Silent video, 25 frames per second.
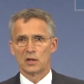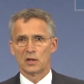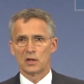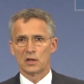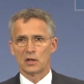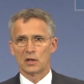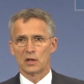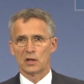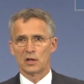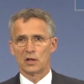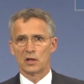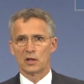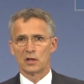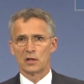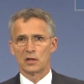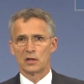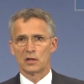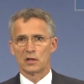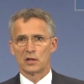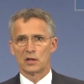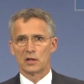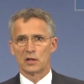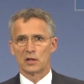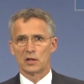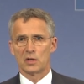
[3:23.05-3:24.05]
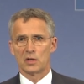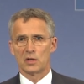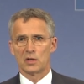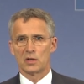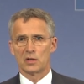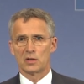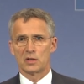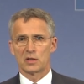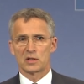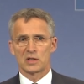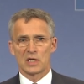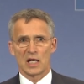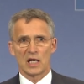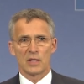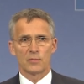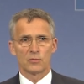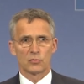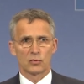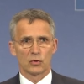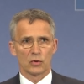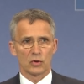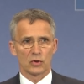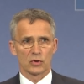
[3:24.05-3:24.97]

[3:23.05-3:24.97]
the same to